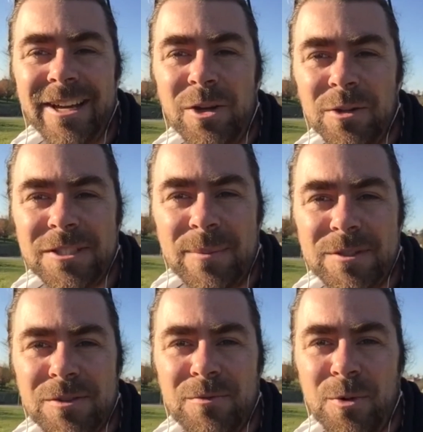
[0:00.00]

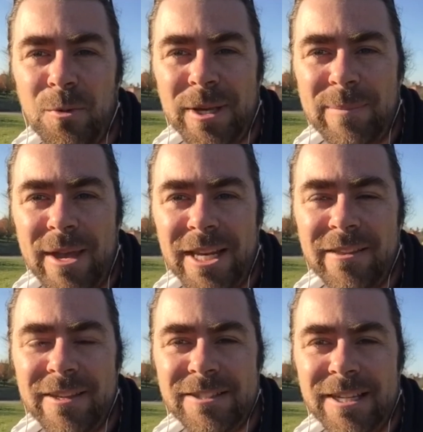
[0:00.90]
concepts for Wikimania
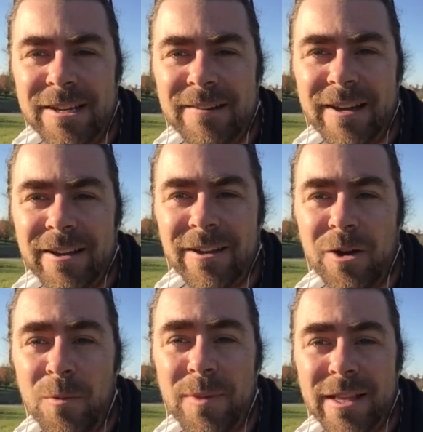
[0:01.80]
this year, and I
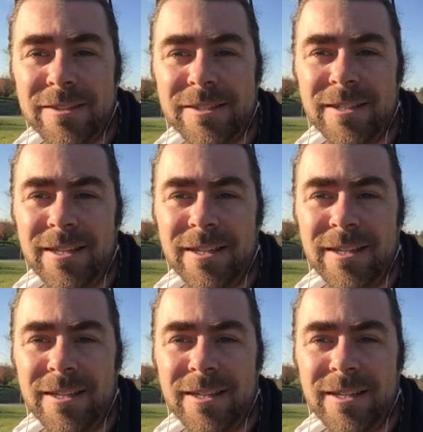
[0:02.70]
hope that's